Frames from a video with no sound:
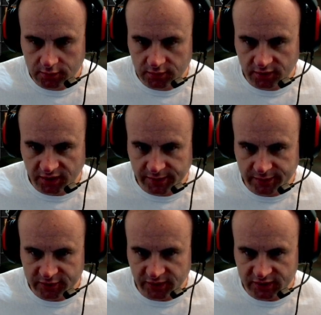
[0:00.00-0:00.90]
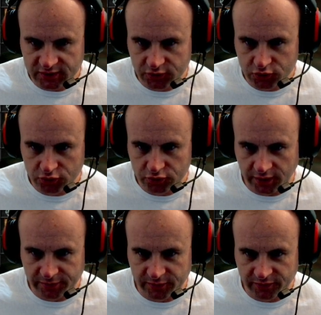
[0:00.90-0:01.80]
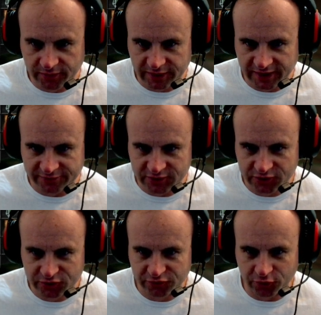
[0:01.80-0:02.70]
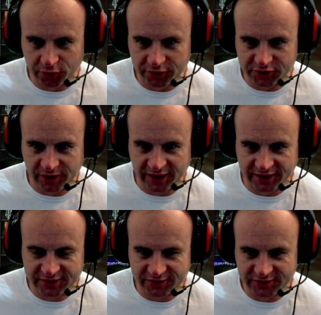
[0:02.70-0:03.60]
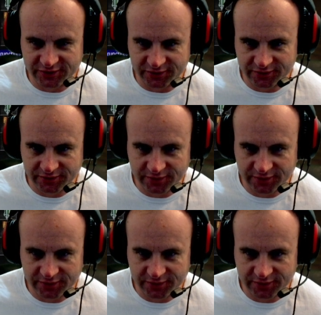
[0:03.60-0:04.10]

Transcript: Like I'm up to like two. I'm gonna have two forage bags here soon.